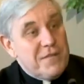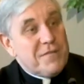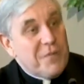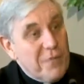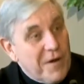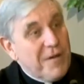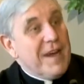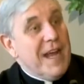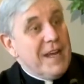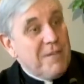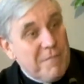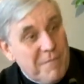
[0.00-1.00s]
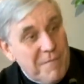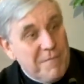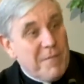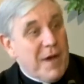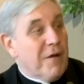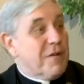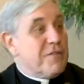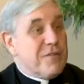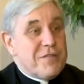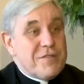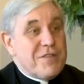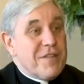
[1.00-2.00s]
of 209
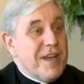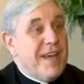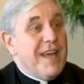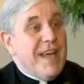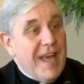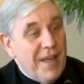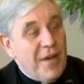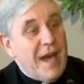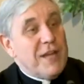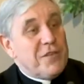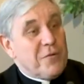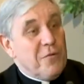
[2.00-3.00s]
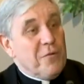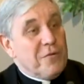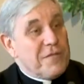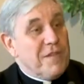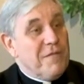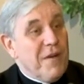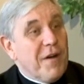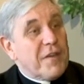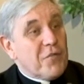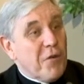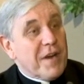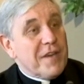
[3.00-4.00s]
parishes and the and the high schools and the
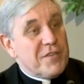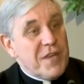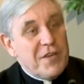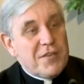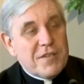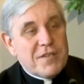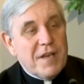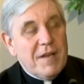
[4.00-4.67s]
various organizations.